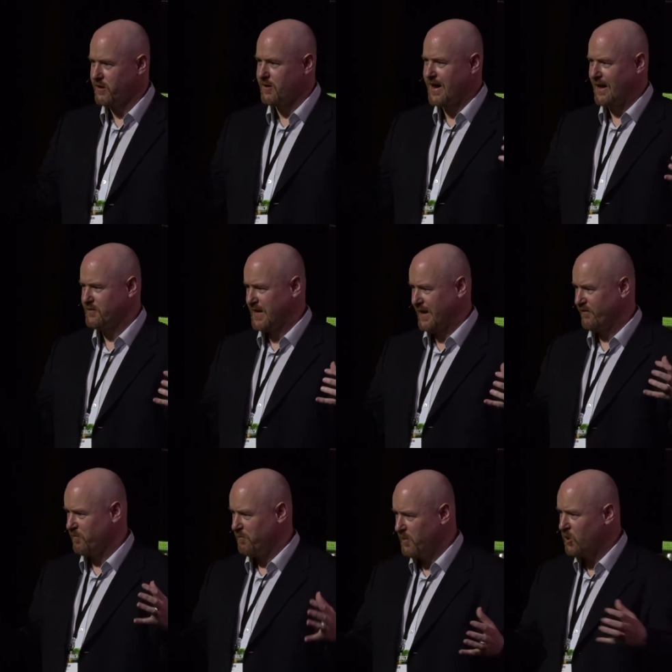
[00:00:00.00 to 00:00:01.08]
you have to
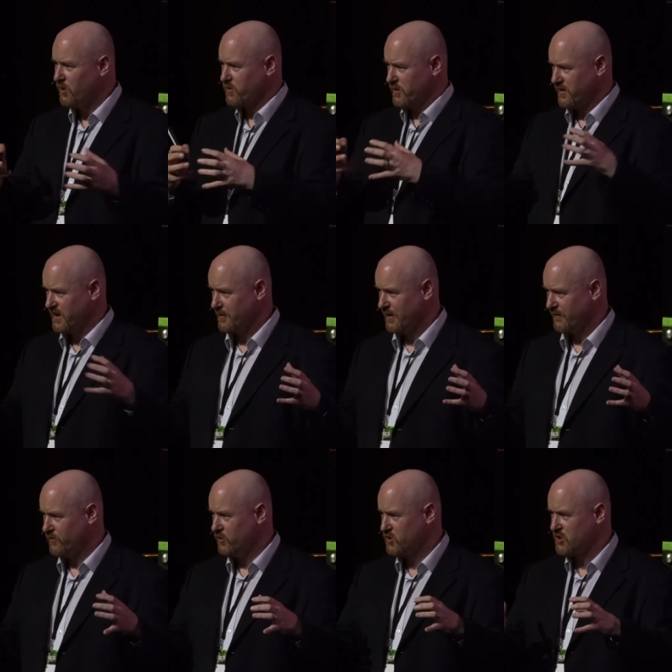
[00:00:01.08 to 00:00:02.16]
have both when you think about a
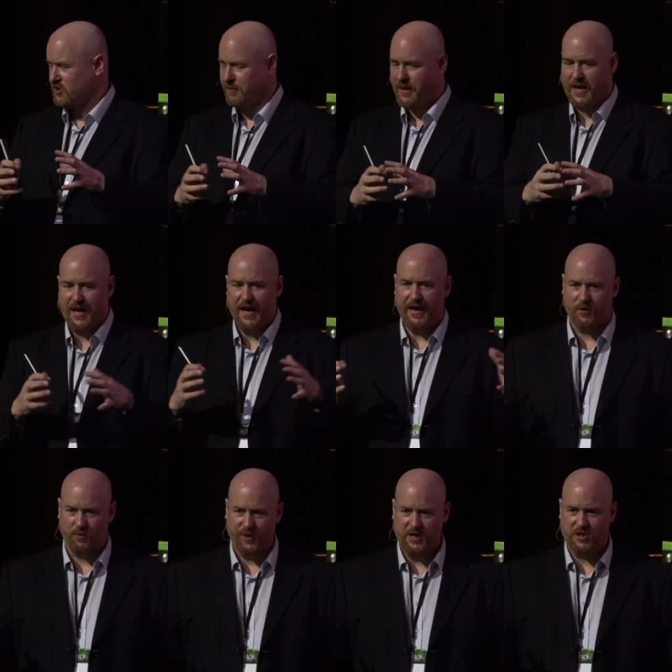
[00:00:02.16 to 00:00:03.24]
food system, and a
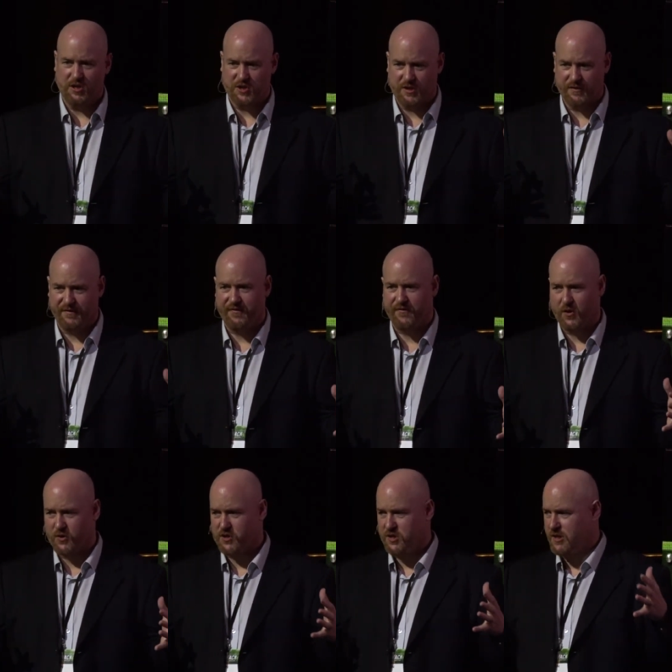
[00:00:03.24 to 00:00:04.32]
region is the
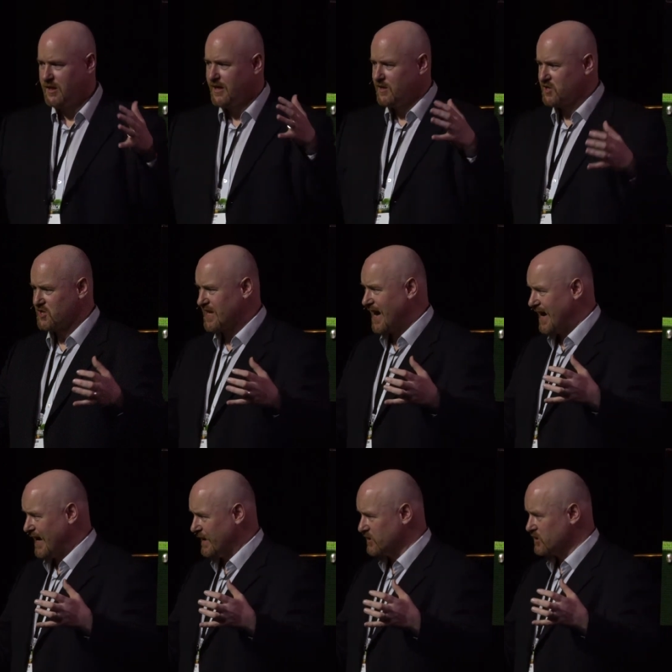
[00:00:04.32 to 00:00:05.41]
first
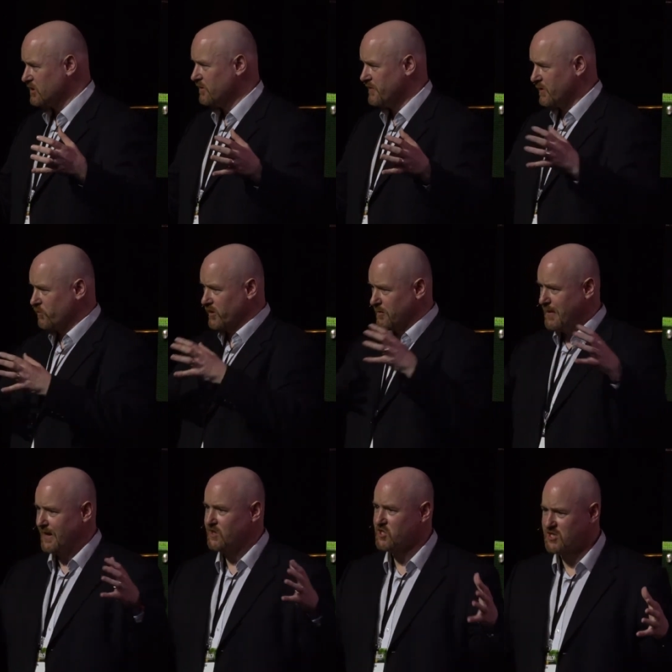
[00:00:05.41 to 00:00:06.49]
size that really
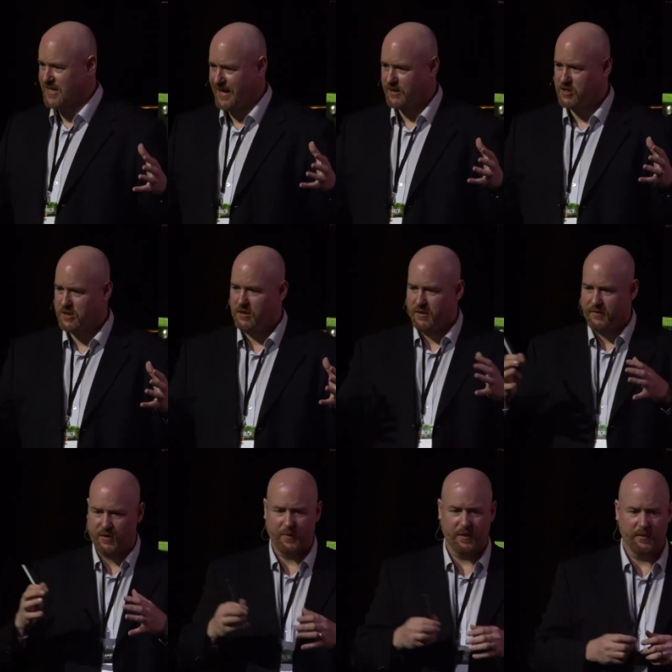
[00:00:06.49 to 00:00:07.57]
makes sense
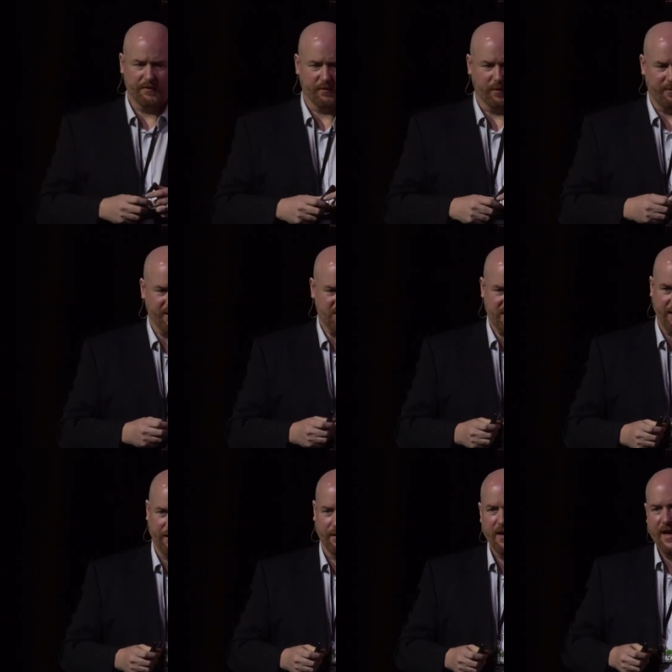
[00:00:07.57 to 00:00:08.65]
from a big
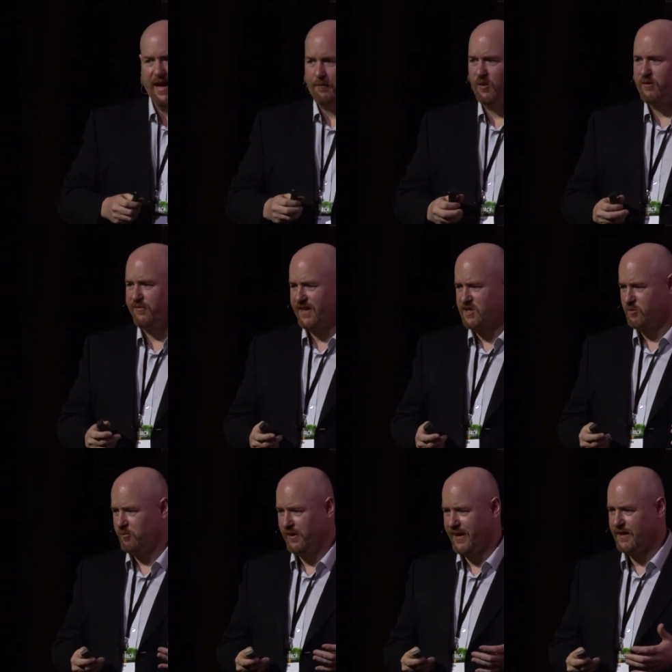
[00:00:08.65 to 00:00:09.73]
scale. And build flexible
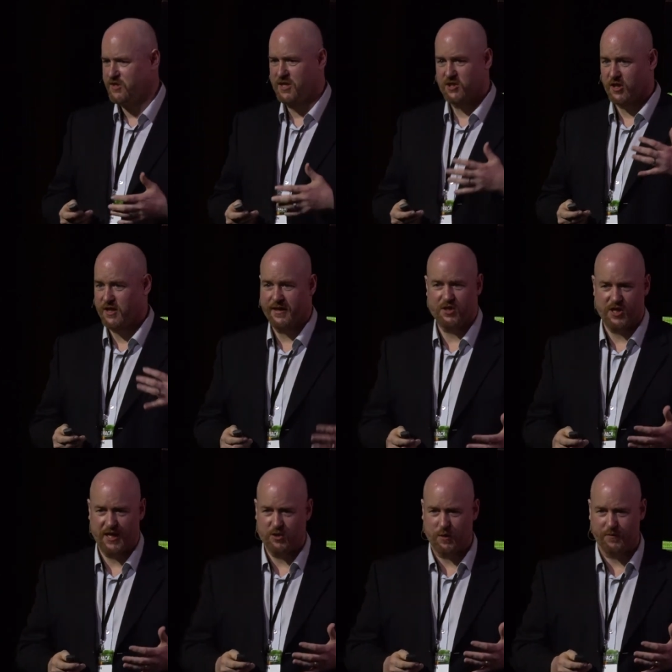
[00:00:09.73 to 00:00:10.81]
plans. Things are going to
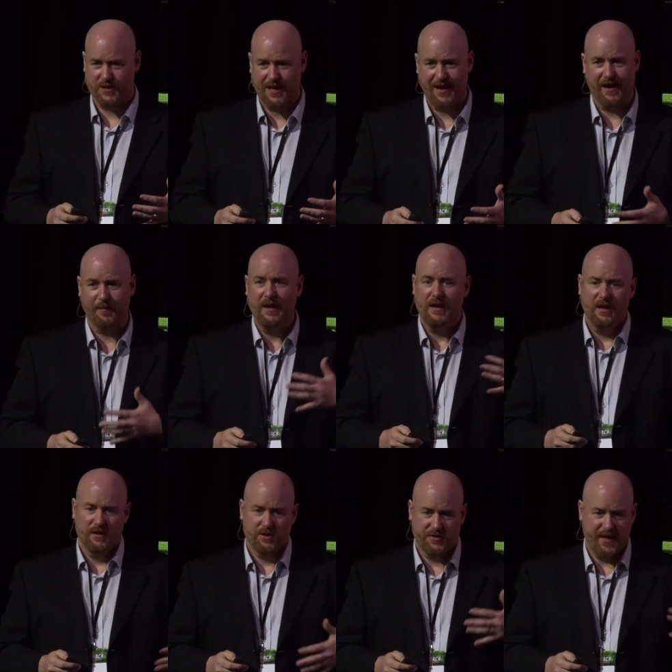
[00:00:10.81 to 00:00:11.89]
change over time.
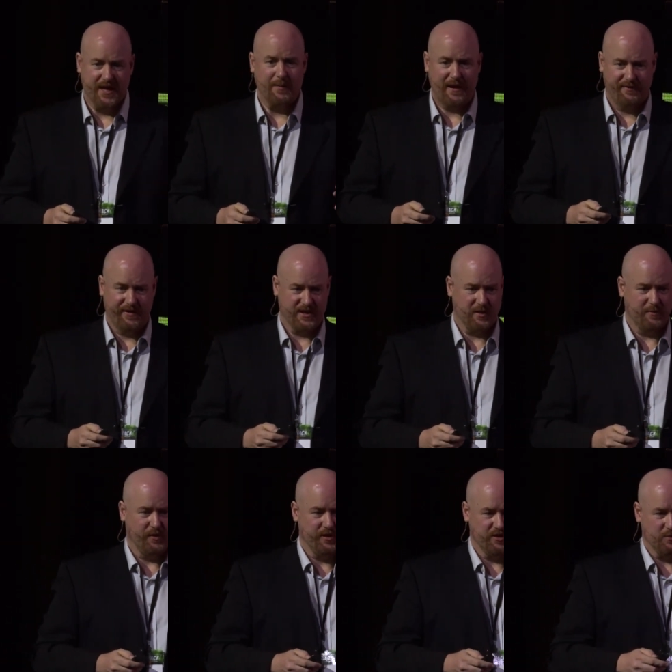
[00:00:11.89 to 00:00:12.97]
Think about
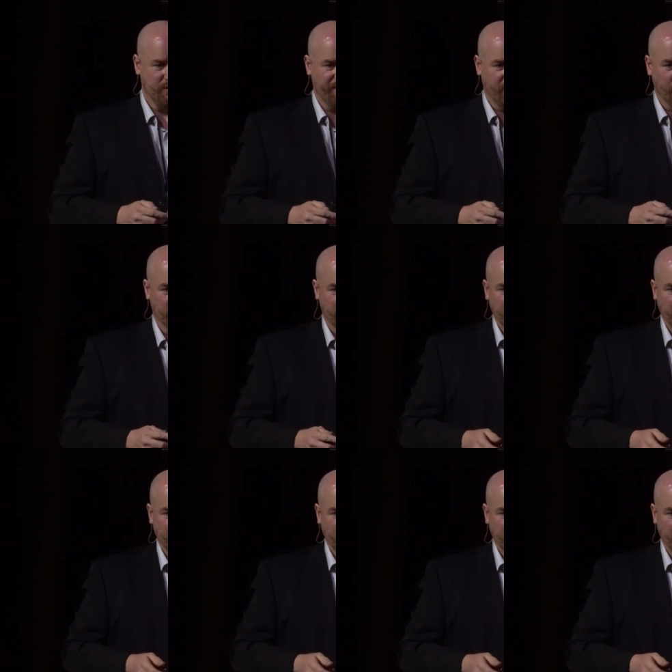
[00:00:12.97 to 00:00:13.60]
flexibility as you move forward.